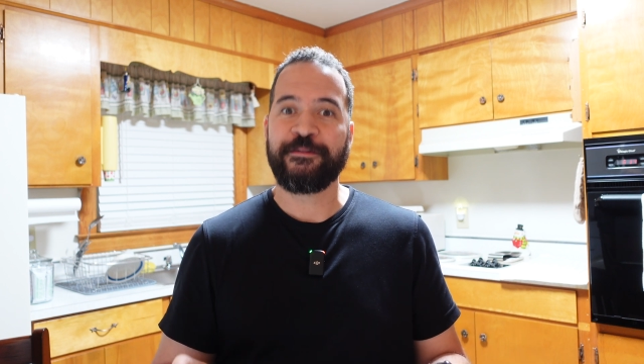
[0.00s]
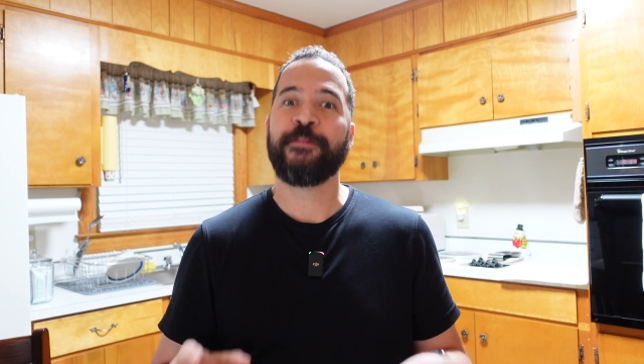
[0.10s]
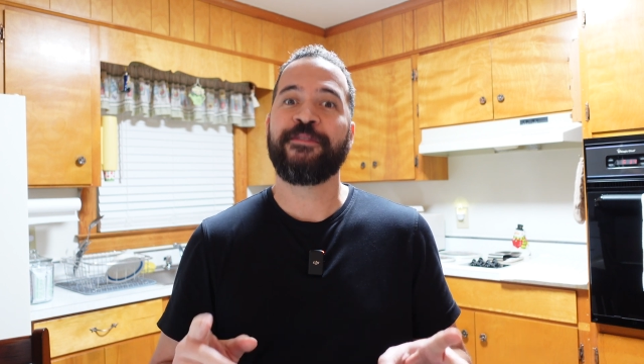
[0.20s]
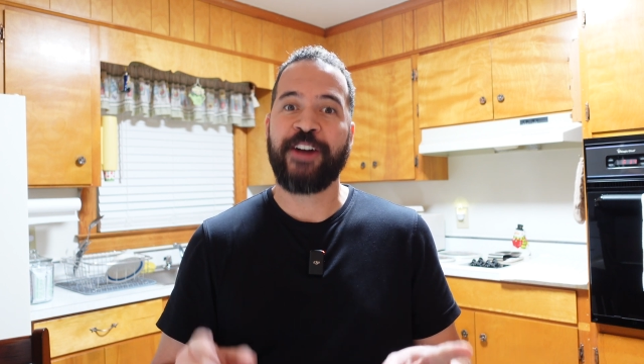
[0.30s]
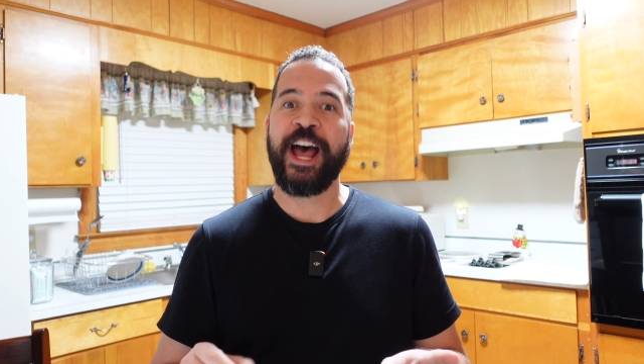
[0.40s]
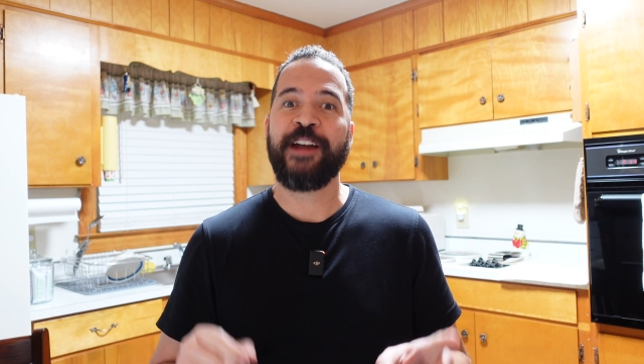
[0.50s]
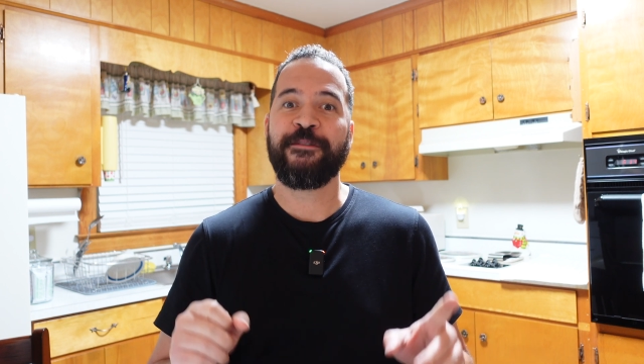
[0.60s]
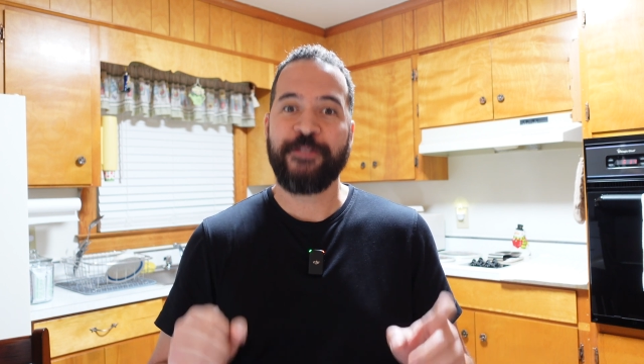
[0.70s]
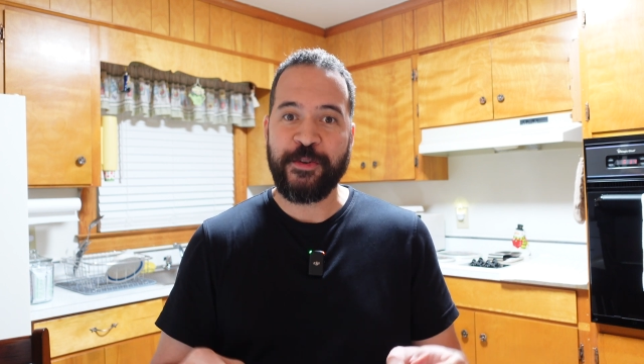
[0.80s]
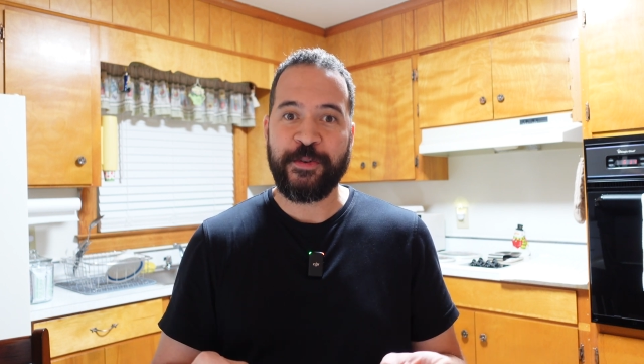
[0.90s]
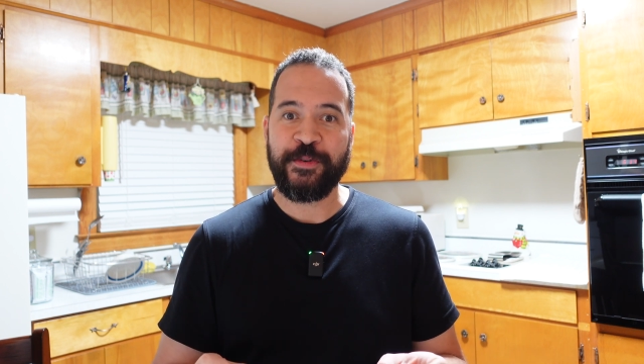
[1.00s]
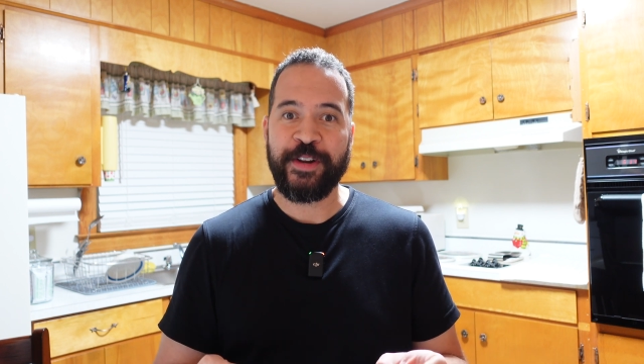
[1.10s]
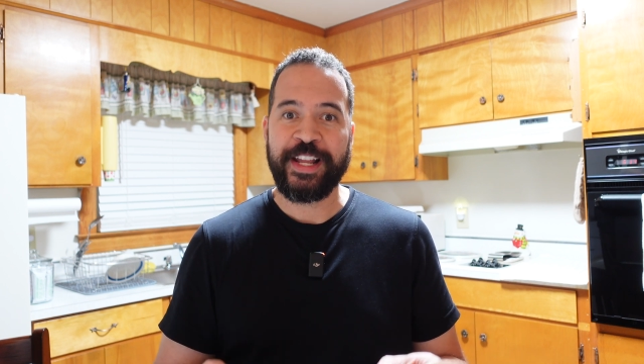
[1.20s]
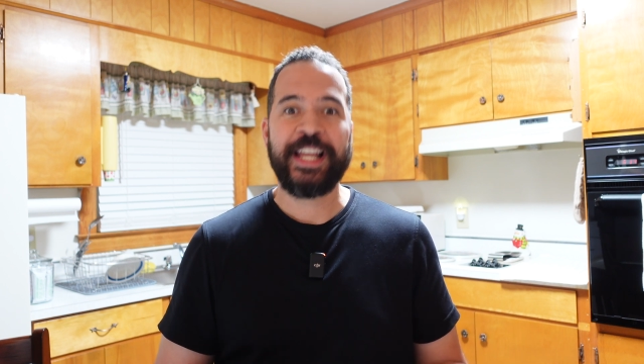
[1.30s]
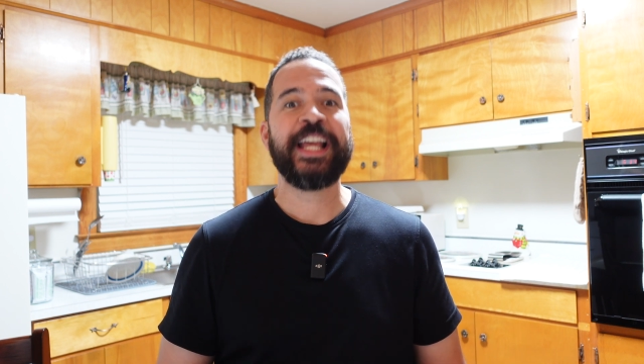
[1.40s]
from fried
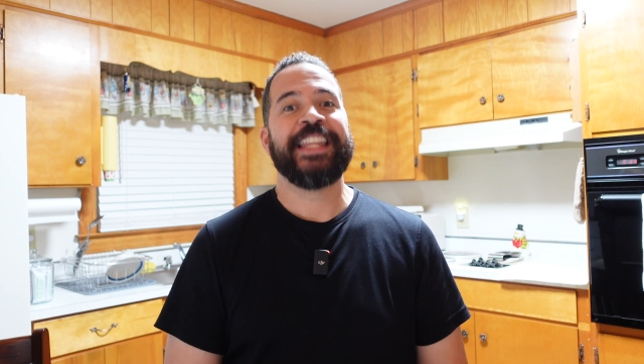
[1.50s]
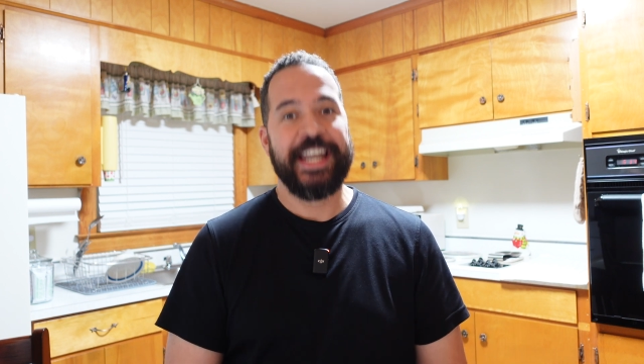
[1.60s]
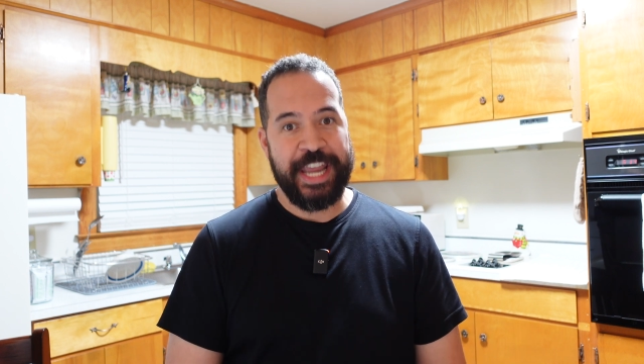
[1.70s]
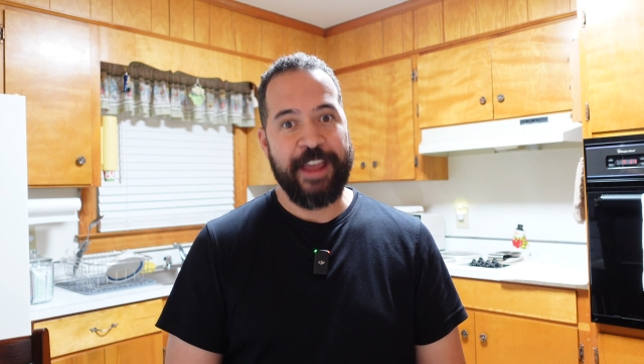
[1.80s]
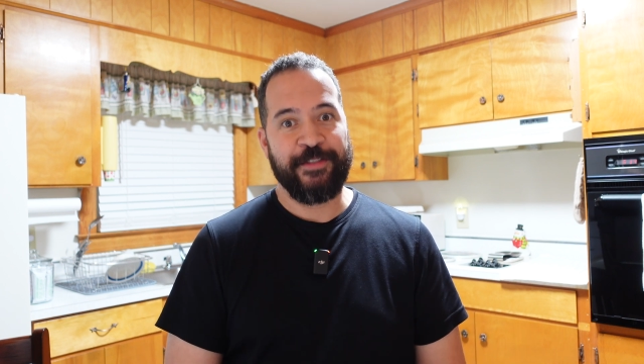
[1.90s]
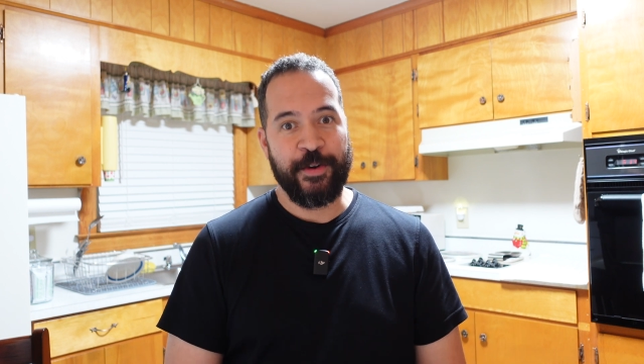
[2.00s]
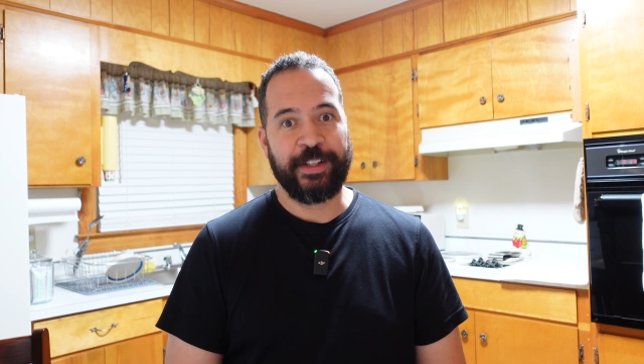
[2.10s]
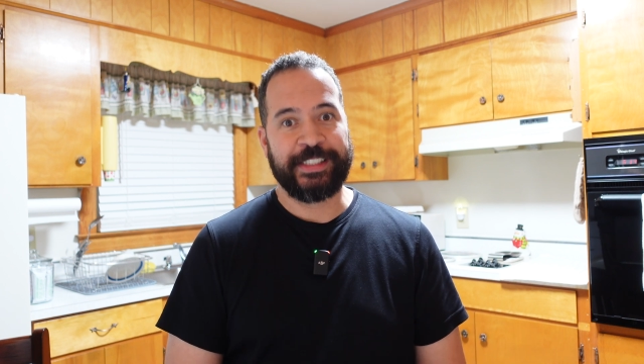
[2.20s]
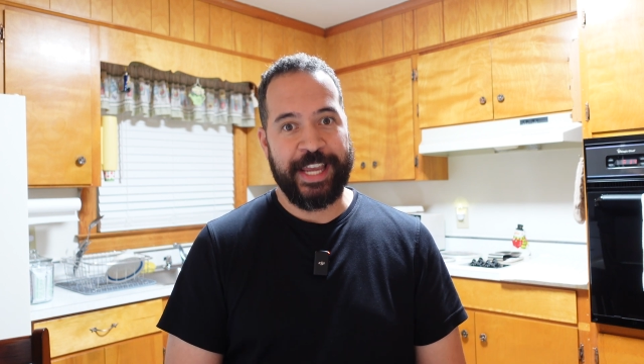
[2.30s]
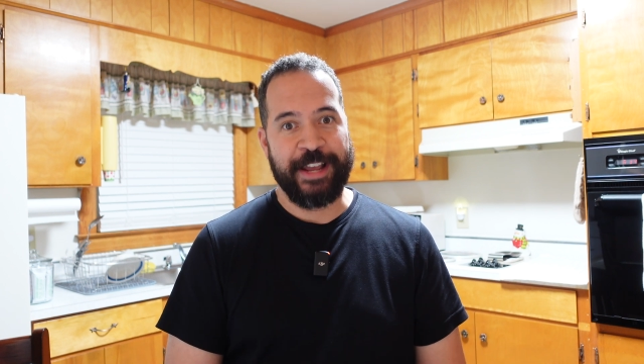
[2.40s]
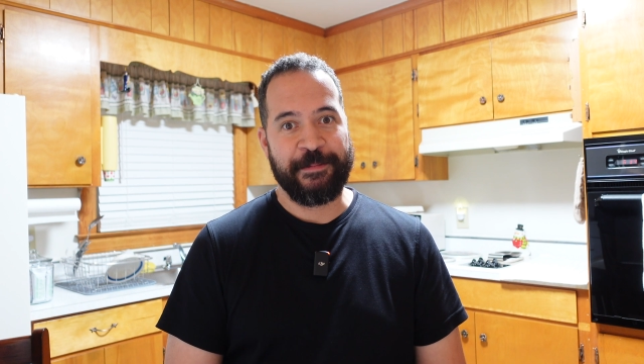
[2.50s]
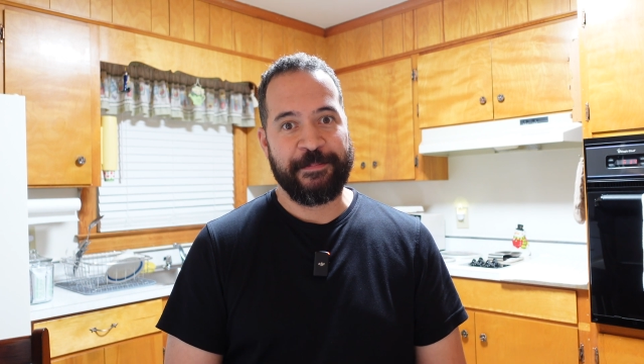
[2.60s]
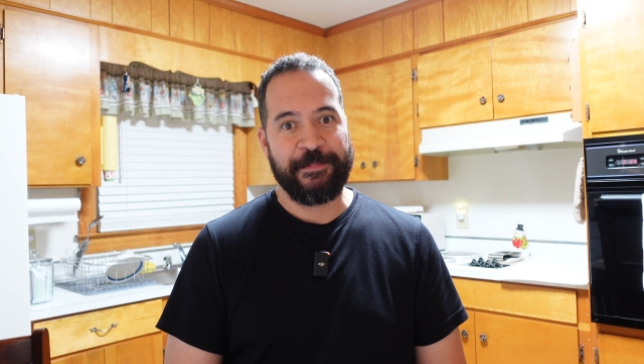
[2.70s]
food the day of your exam.